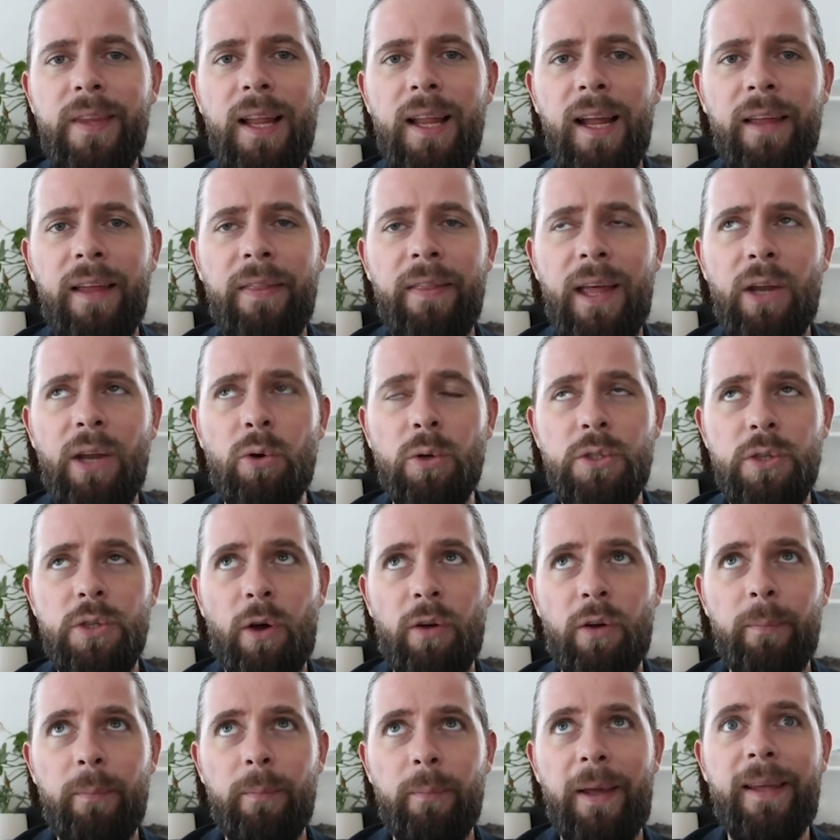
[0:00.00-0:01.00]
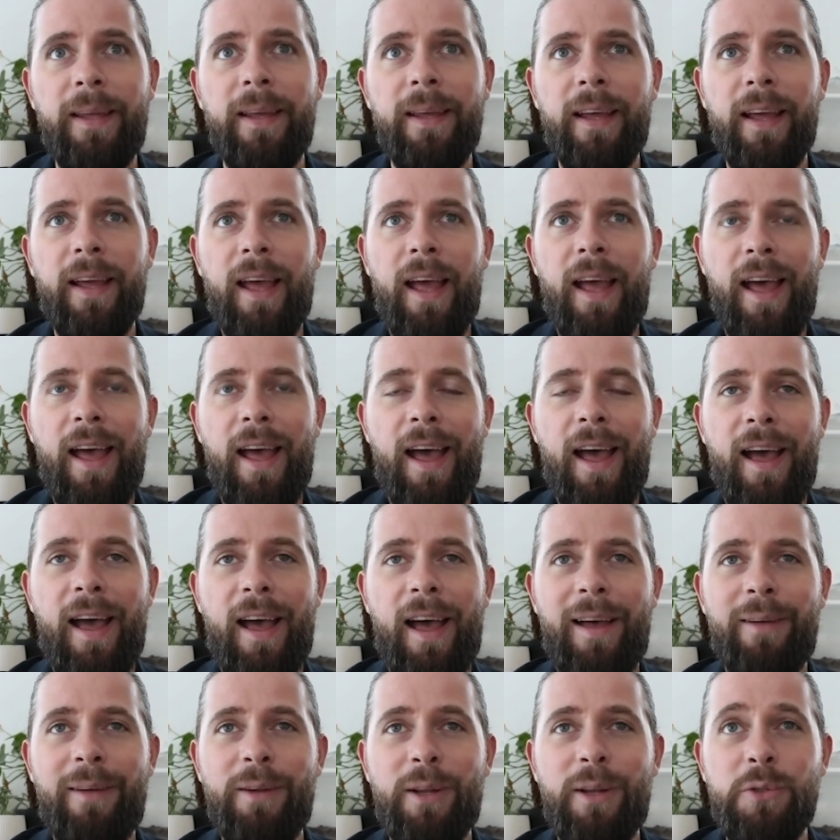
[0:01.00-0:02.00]
And then autonomy.
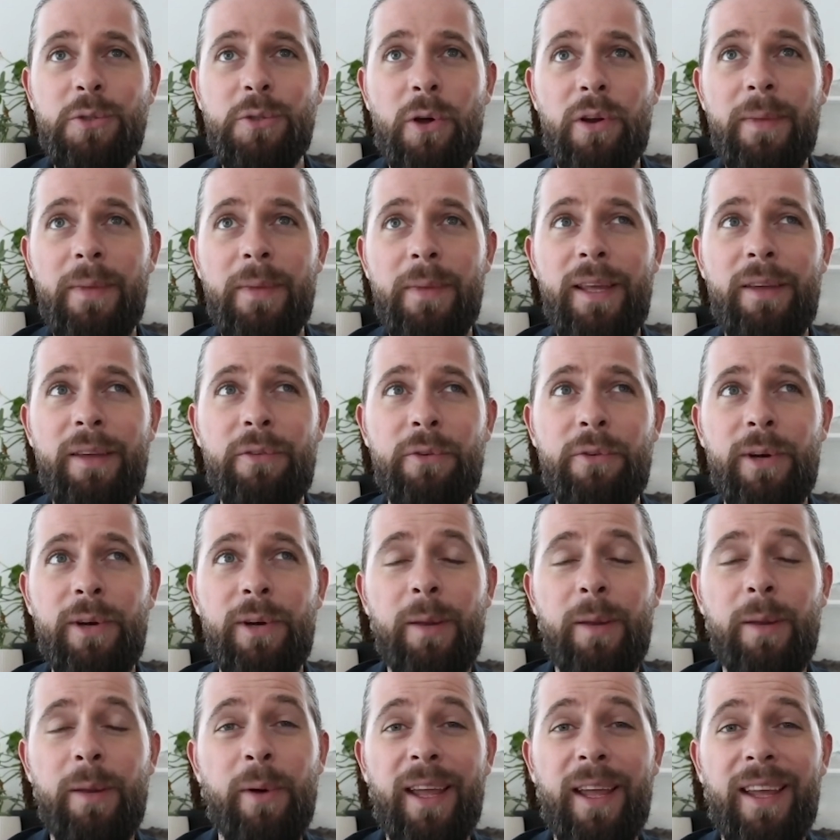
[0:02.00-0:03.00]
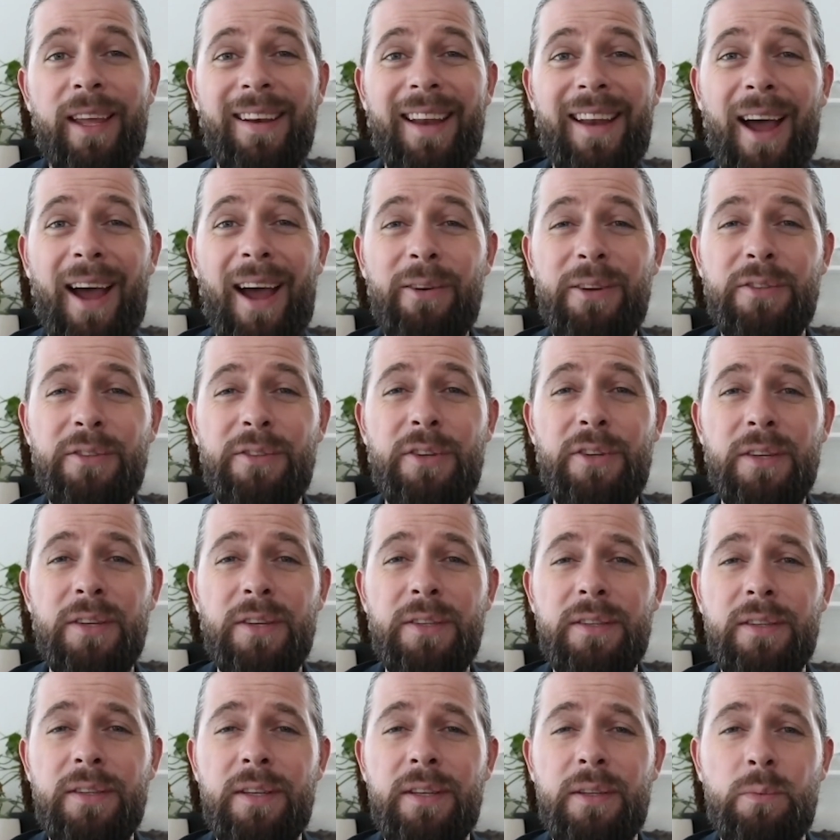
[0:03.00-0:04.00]
Autonomy, if you really break it down, is
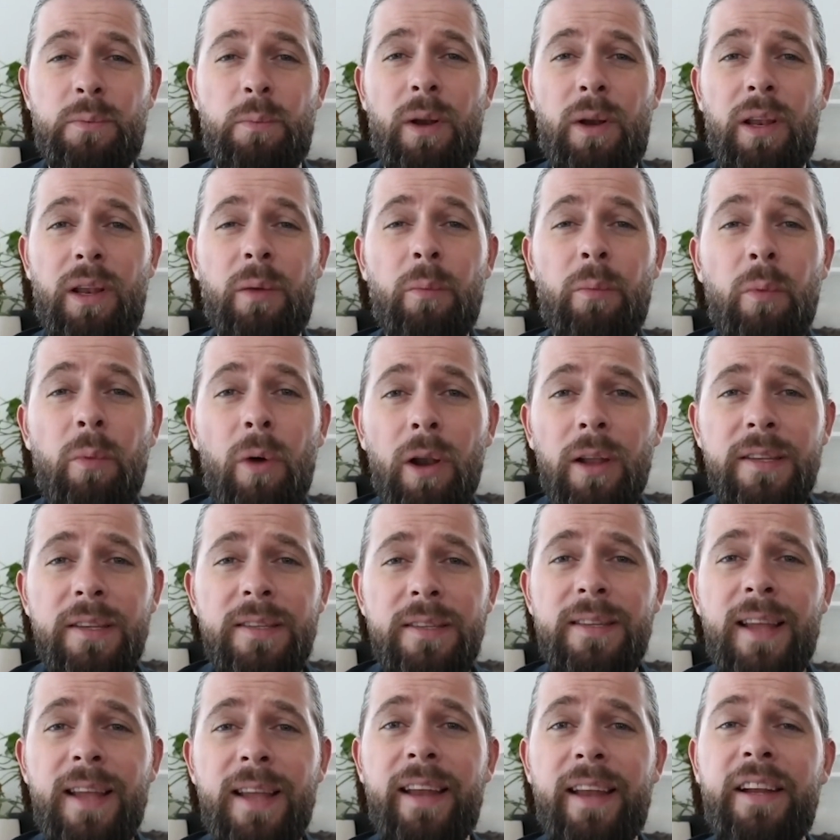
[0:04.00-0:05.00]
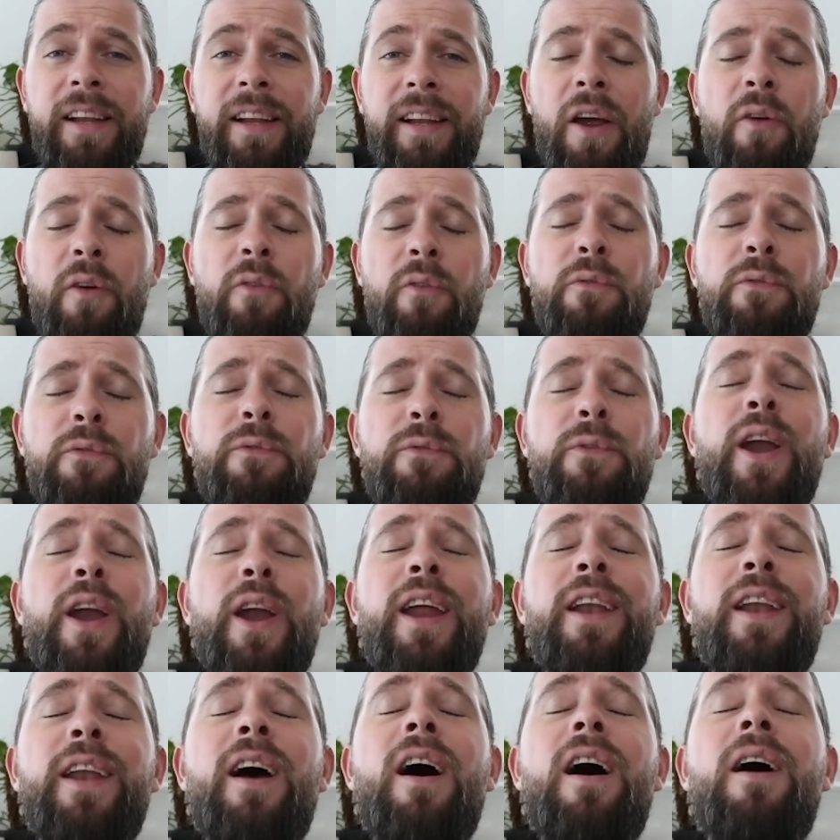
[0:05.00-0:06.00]
just, as William Wallace said,
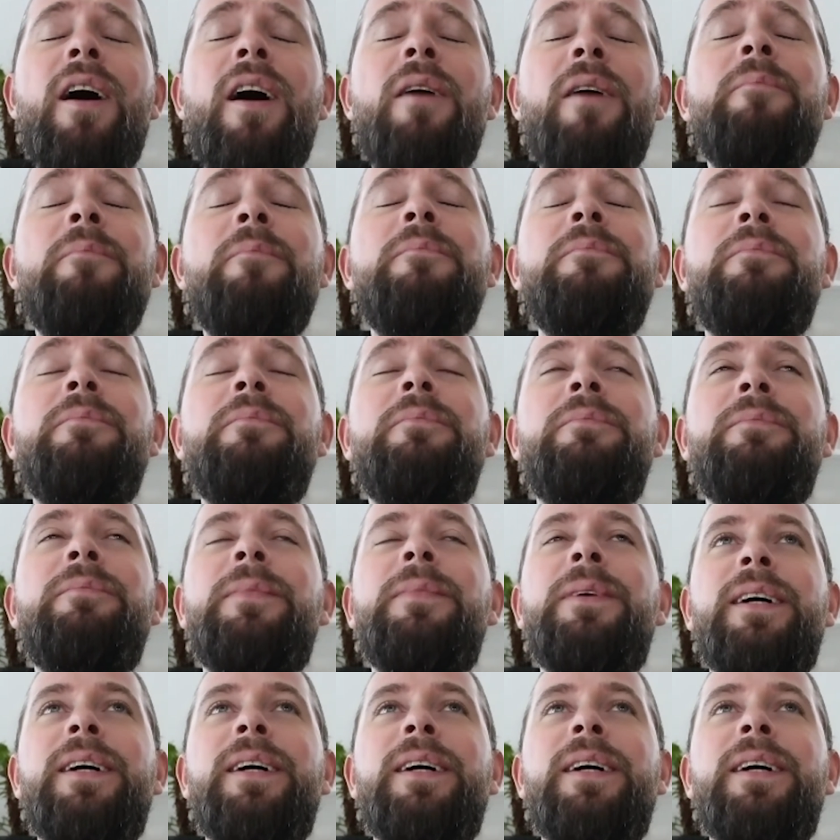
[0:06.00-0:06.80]
freedom.